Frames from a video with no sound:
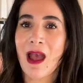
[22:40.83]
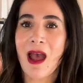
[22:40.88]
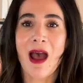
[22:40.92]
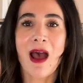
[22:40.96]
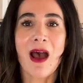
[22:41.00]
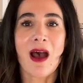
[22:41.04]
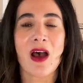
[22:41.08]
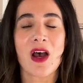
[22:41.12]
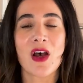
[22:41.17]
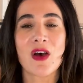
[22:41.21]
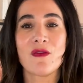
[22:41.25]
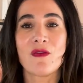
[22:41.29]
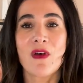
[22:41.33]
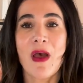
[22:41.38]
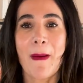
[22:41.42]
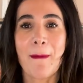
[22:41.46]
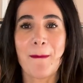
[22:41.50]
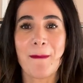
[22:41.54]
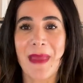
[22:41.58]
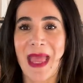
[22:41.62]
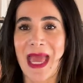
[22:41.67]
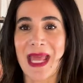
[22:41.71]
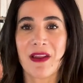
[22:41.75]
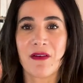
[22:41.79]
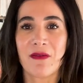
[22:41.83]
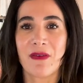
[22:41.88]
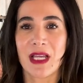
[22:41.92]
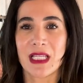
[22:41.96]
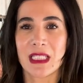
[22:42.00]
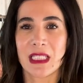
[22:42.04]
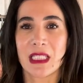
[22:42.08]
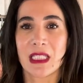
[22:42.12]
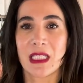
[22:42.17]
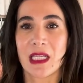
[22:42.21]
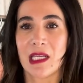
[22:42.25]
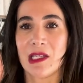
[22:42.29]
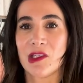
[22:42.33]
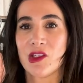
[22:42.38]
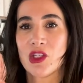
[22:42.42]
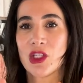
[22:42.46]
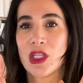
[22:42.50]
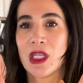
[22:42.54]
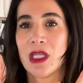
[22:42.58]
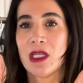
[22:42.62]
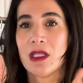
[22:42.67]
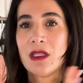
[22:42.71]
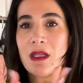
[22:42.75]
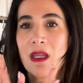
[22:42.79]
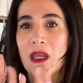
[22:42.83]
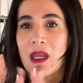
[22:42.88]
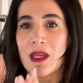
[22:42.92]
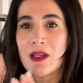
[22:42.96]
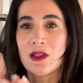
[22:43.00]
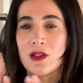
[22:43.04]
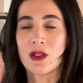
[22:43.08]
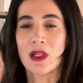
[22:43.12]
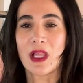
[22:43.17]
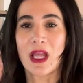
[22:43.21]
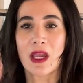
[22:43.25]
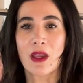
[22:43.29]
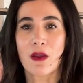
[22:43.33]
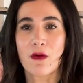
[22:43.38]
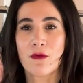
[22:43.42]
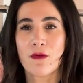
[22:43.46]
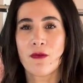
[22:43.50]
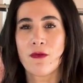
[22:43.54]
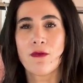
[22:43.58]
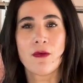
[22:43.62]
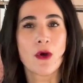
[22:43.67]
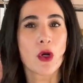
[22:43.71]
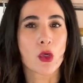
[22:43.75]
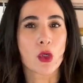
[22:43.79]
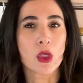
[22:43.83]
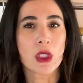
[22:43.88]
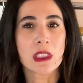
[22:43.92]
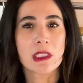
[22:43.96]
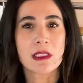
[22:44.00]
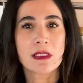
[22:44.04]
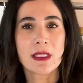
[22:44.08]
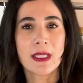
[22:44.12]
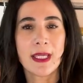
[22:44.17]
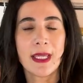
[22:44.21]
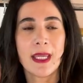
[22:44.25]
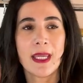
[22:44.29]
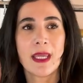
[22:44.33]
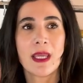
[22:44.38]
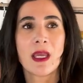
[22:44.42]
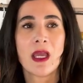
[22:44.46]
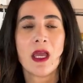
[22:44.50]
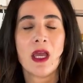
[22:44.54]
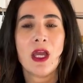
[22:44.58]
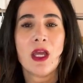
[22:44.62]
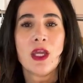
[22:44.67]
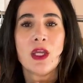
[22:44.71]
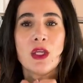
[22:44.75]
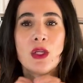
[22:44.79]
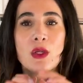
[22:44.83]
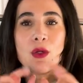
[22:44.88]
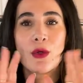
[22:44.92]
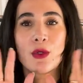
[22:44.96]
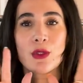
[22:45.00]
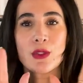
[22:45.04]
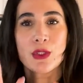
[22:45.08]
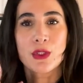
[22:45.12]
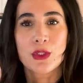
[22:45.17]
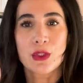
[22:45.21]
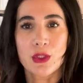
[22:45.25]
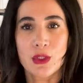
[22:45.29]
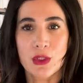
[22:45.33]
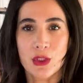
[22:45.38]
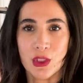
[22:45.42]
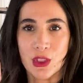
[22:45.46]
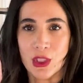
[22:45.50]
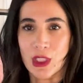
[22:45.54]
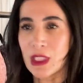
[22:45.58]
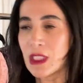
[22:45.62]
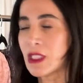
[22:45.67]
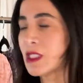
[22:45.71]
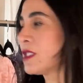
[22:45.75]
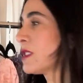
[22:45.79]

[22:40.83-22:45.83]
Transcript: of manifestation and like focusing your searches,